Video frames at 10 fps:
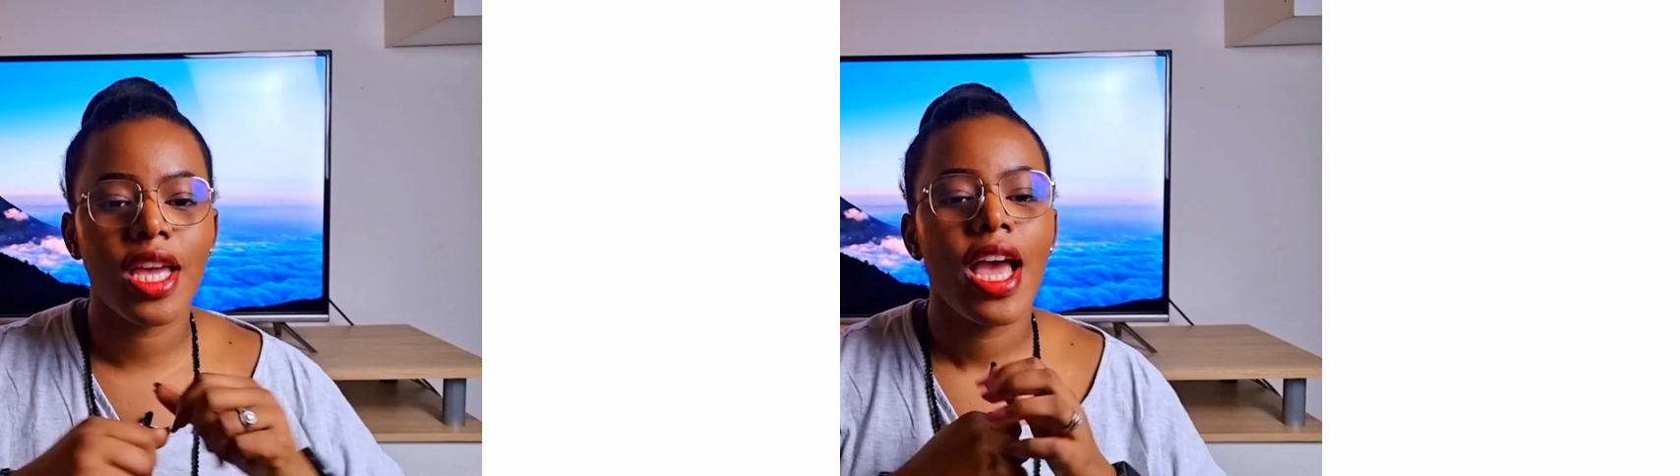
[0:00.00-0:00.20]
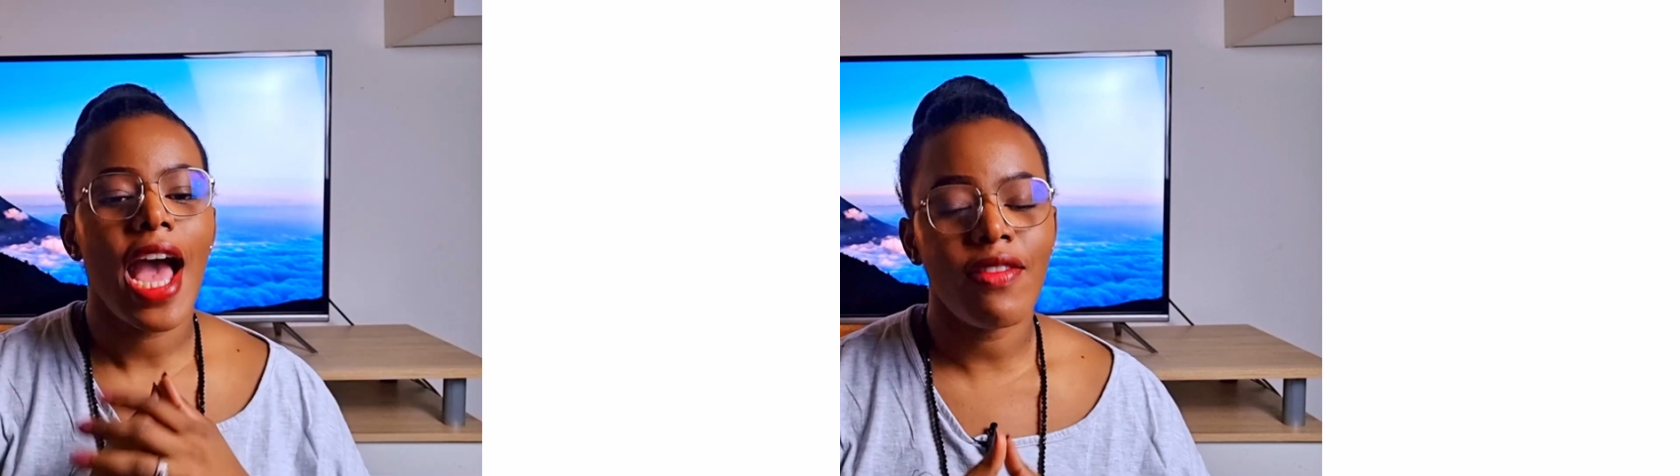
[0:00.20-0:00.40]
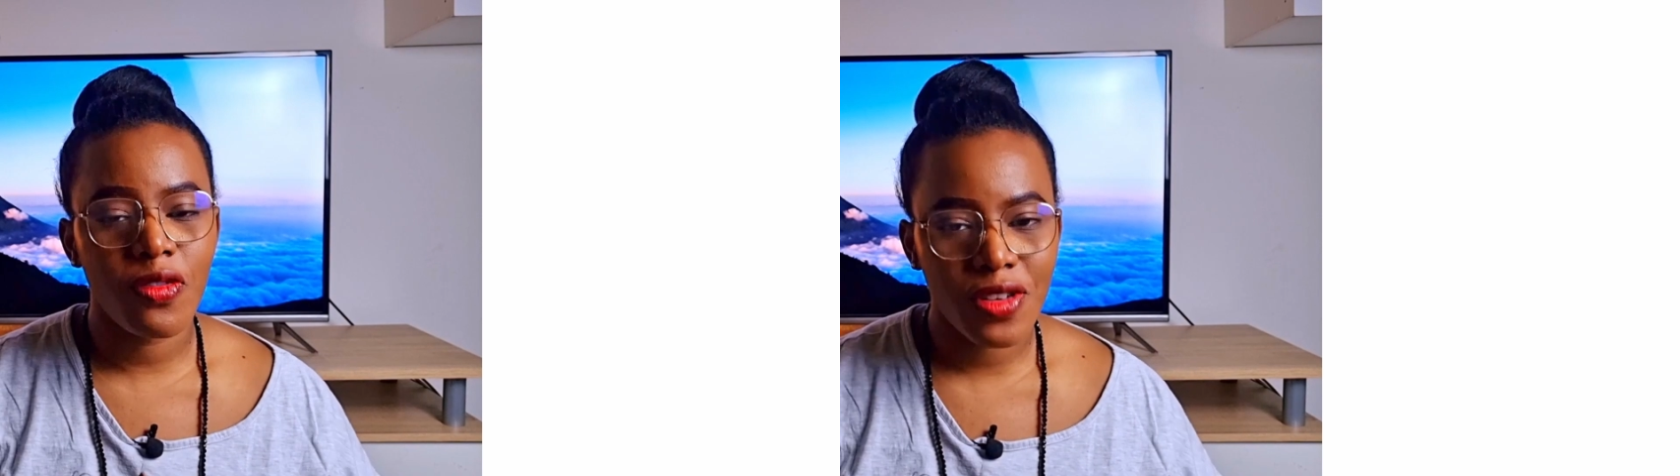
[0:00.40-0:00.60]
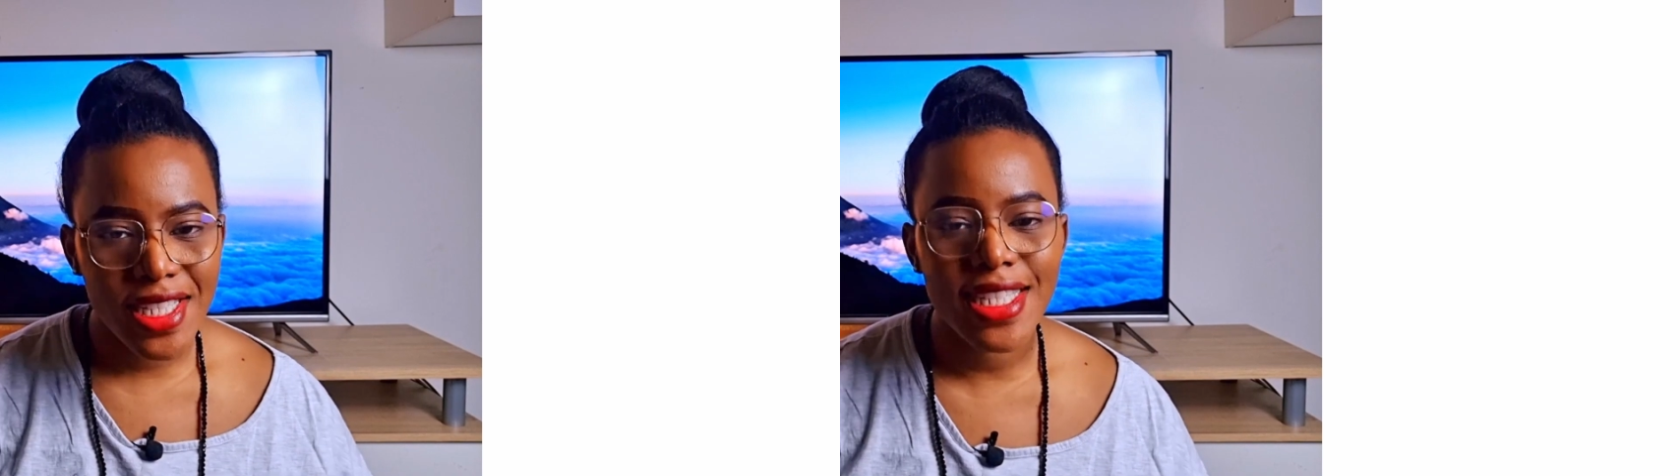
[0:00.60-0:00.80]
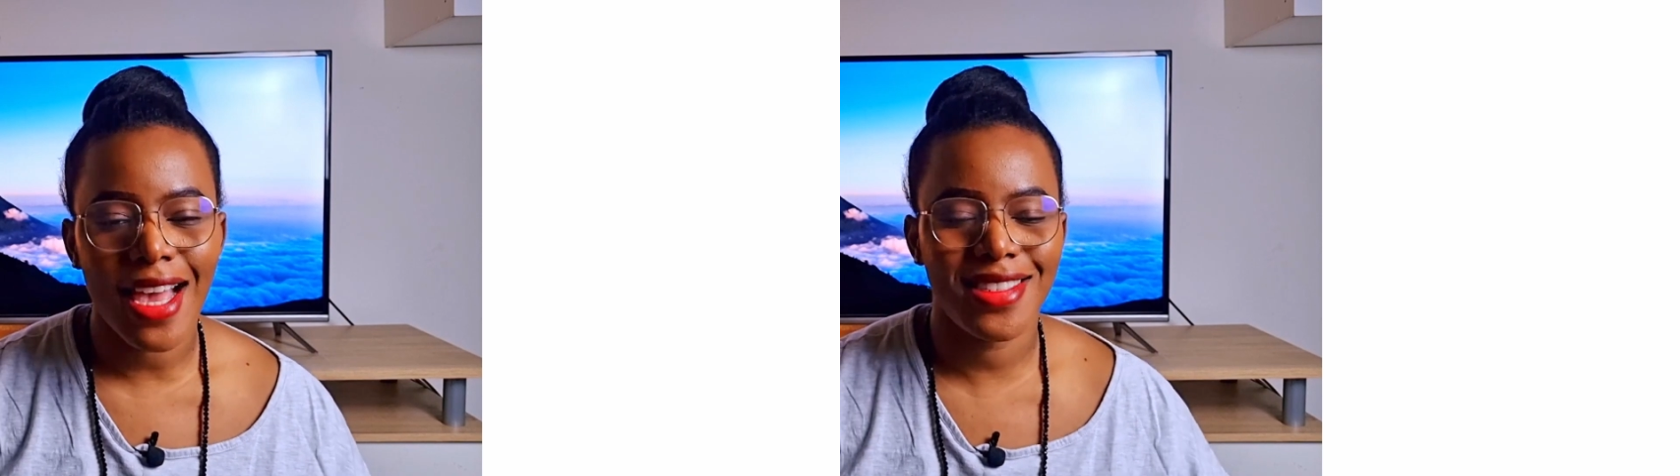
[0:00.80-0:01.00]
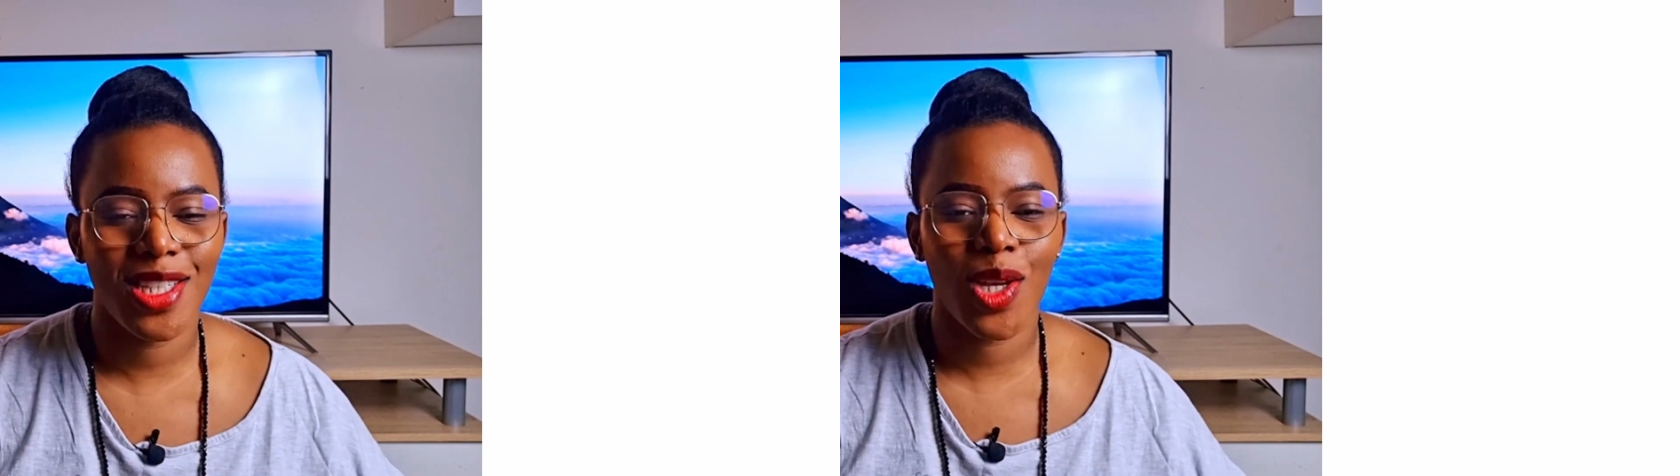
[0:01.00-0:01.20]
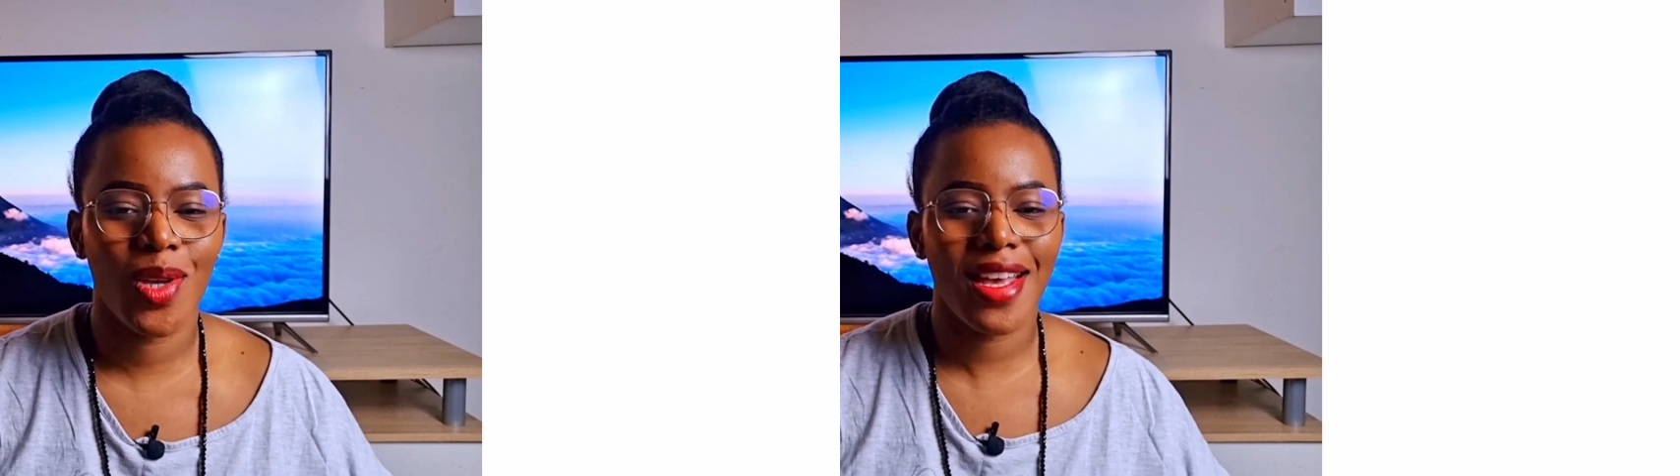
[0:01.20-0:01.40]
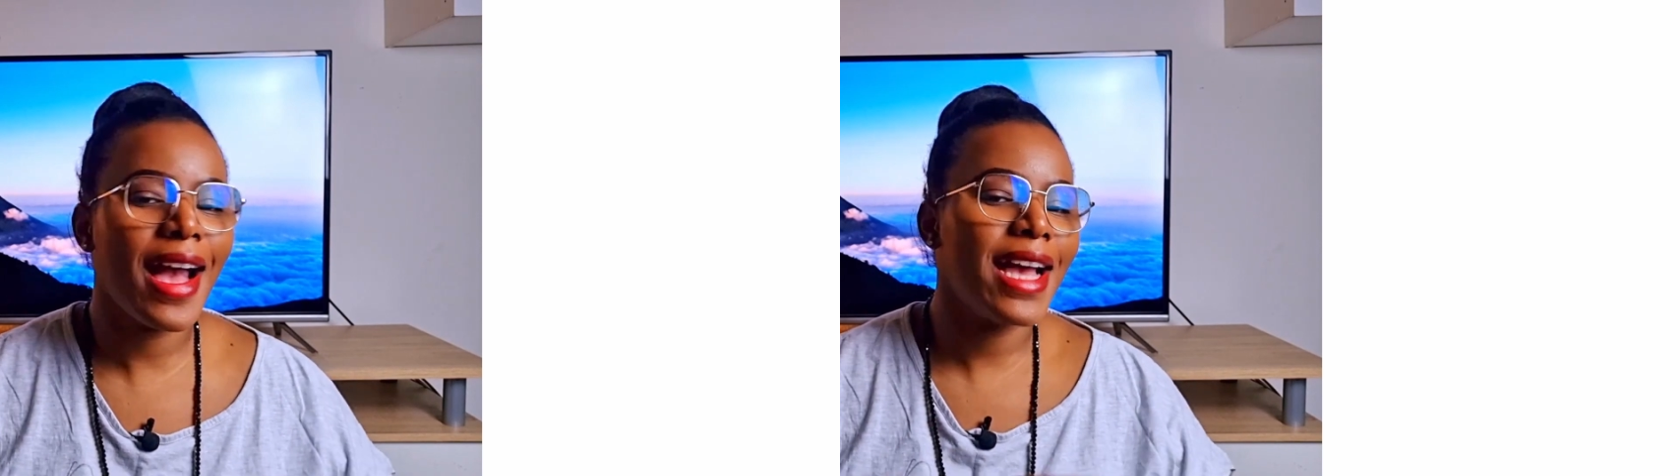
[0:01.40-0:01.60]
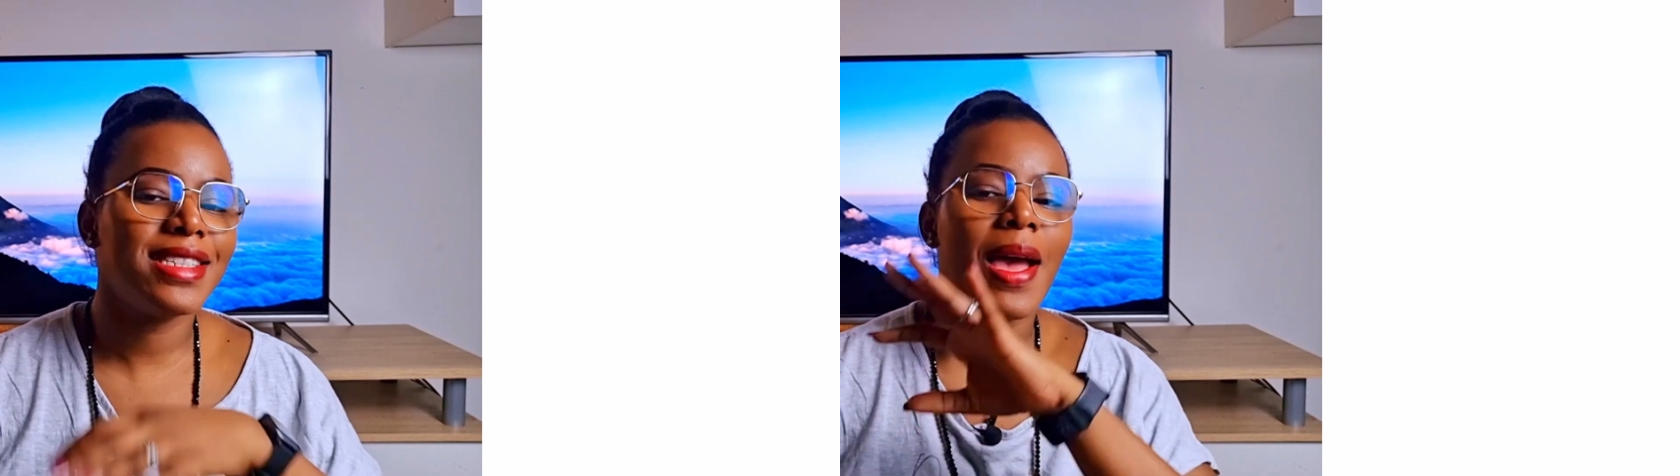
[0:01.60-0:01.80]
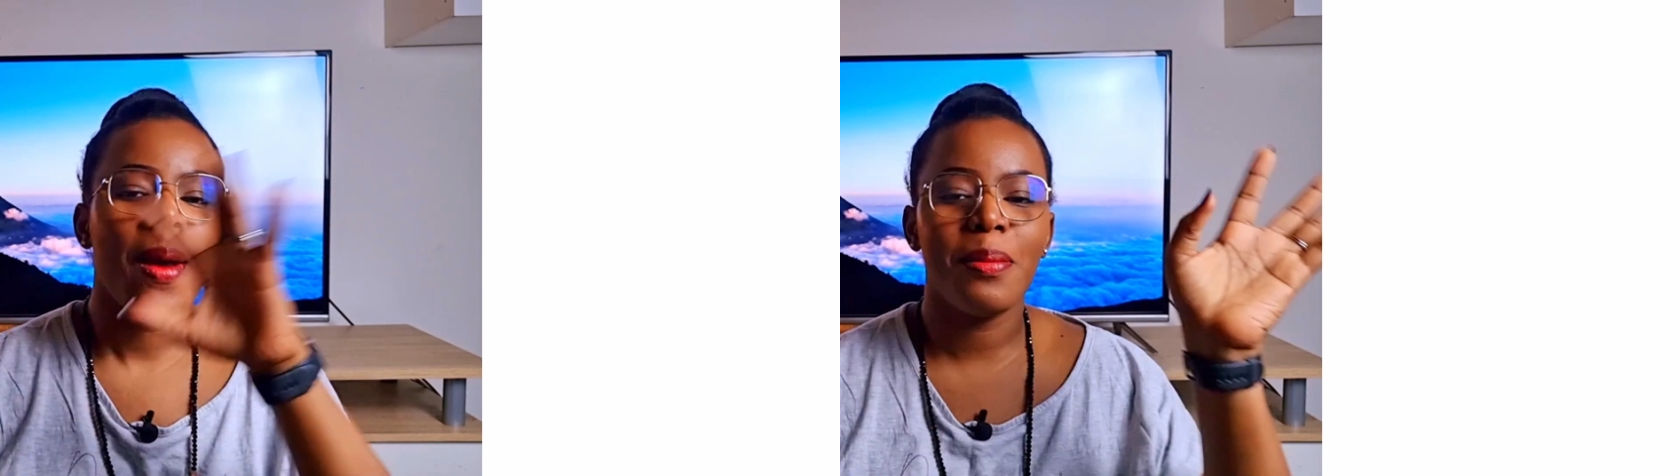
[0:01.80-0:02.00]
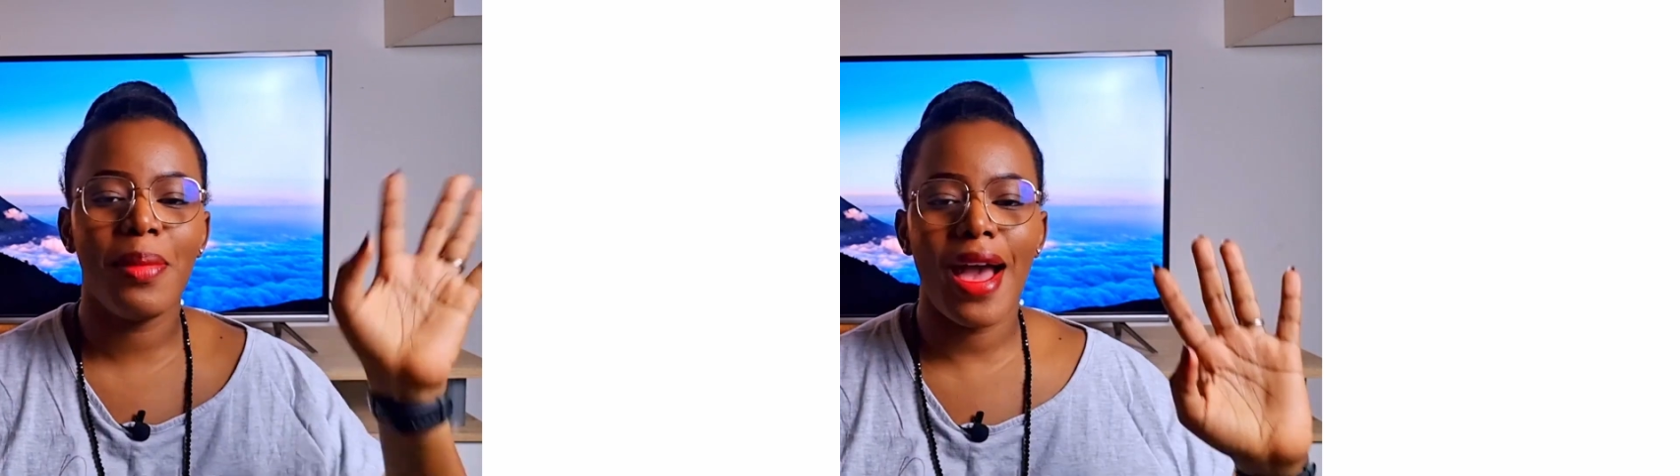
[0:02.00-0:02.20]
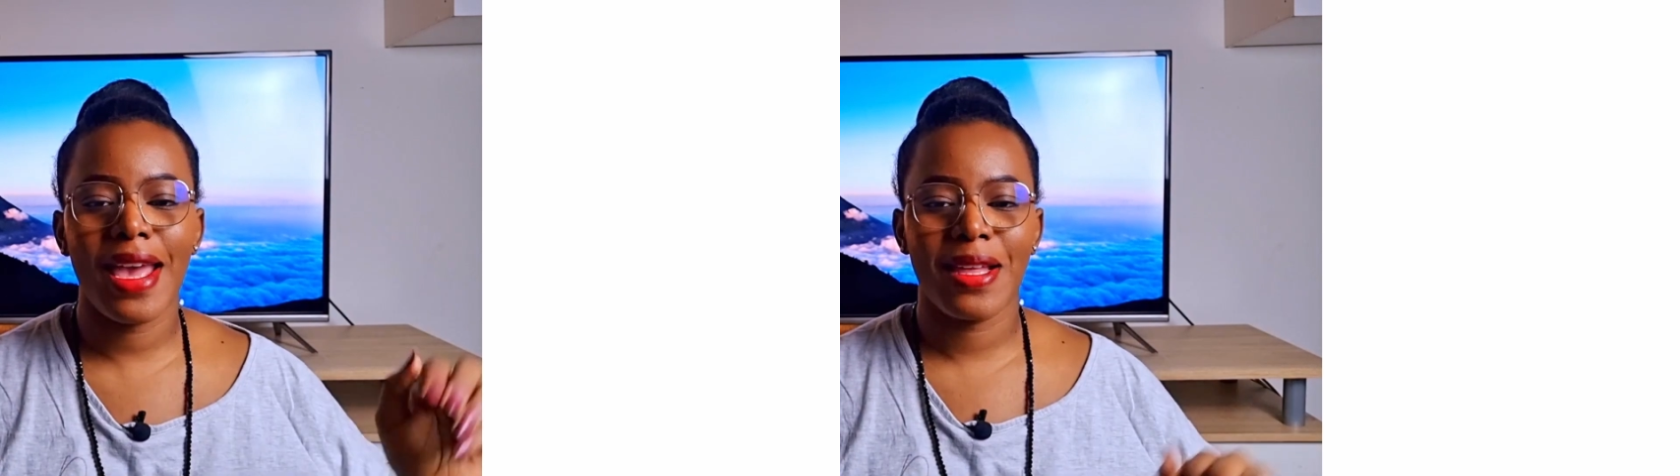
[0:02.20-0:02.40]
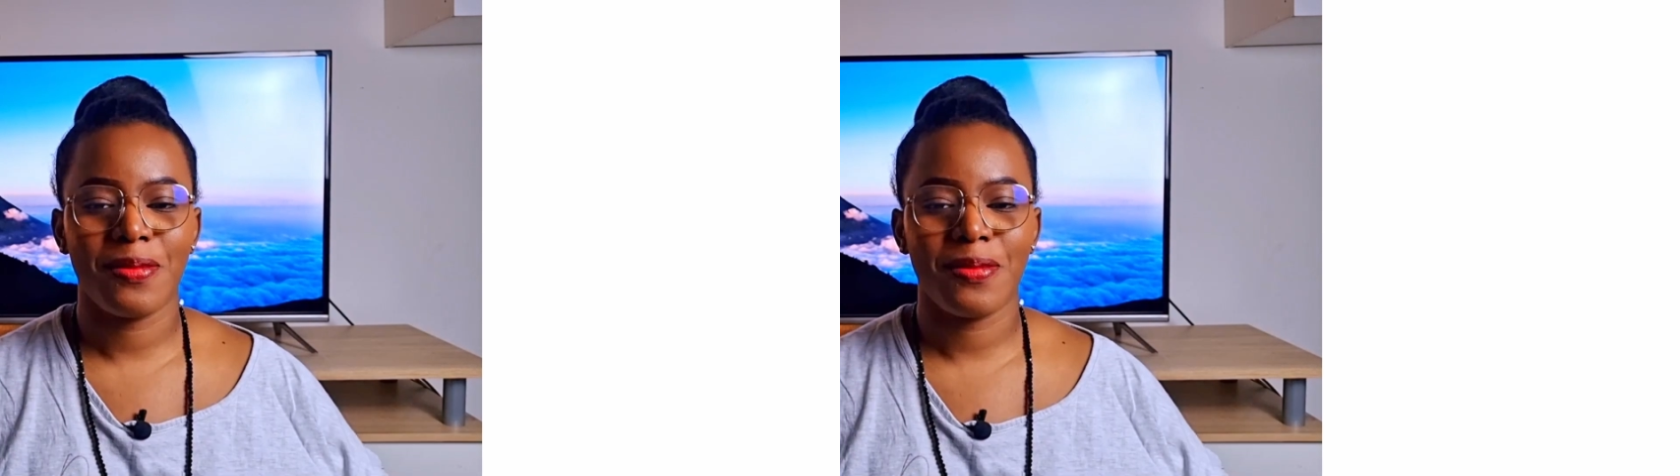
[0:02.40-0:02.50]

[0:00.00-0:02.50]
Have a fantastic week, guys. Bye.